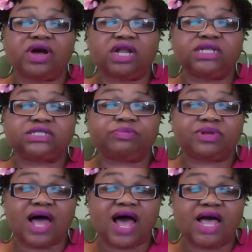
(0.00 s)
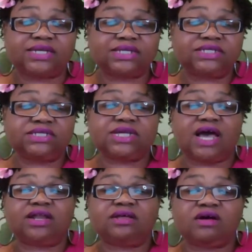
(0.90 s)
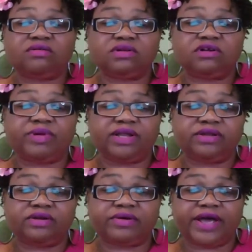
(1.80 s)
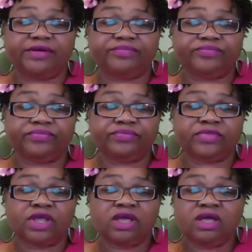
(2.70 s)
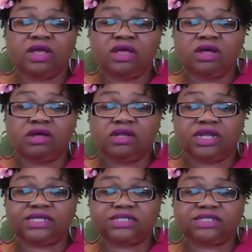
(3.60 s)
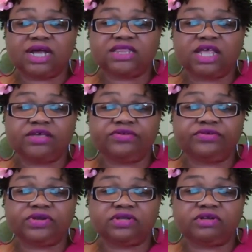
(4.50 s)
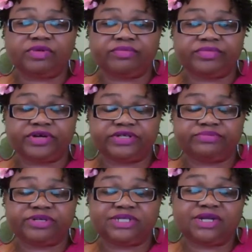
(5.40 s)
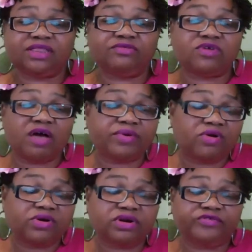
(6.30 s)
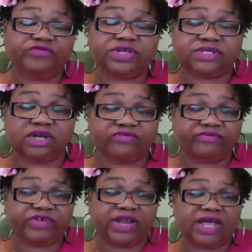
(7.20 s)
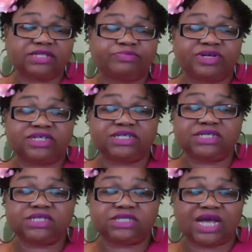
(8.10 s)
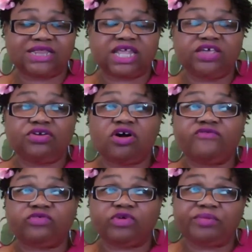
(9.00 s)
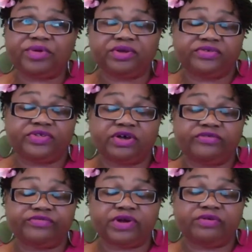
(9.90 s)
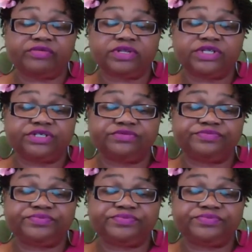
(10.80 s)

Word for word: all these supplies. Let's just kind of go little by little, okay? That's I think you're doing a little bit much, but it's nothing wrong with ordering the free stuff from FedEx, but just I think you're overwhelming yourself. I really do.